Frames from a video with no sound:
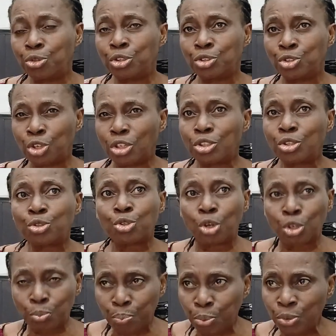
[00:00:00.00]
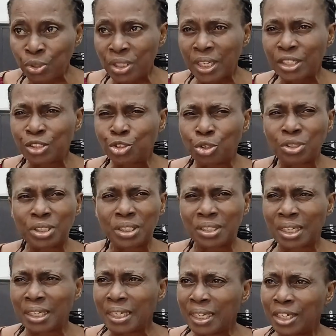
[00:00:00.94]
just thought process, just
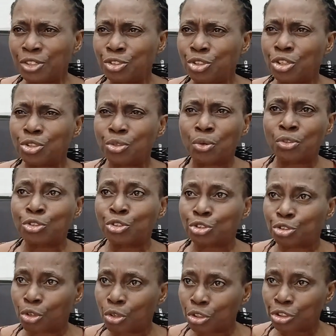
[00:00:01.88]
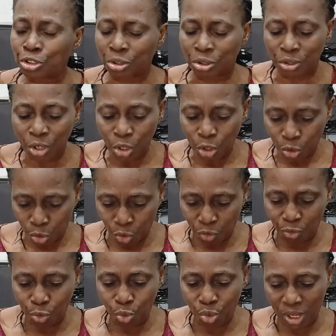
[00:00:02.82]
thinking, just construction
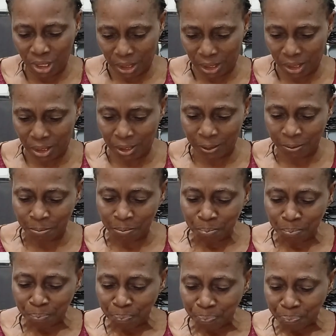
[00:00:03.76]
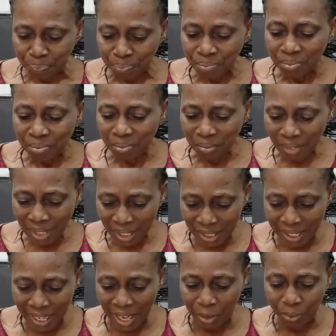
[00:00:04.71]
of words.
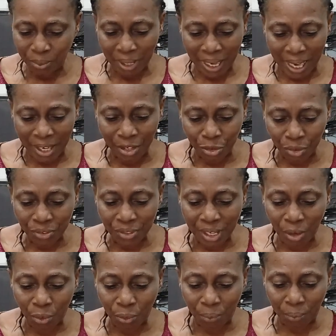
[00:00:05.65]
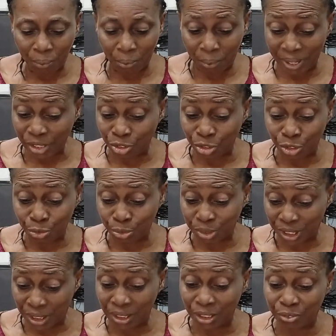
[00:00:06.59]
Now, another question
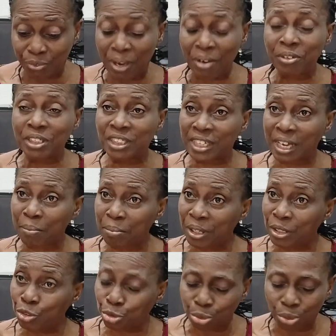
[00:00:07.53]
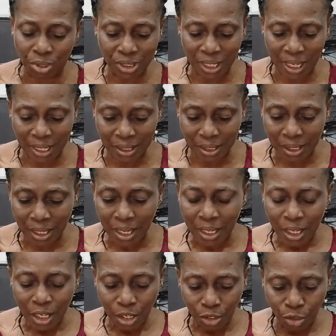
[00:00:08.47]
which is very germane to us as
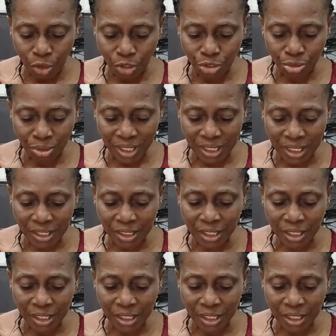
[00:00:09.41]
law students says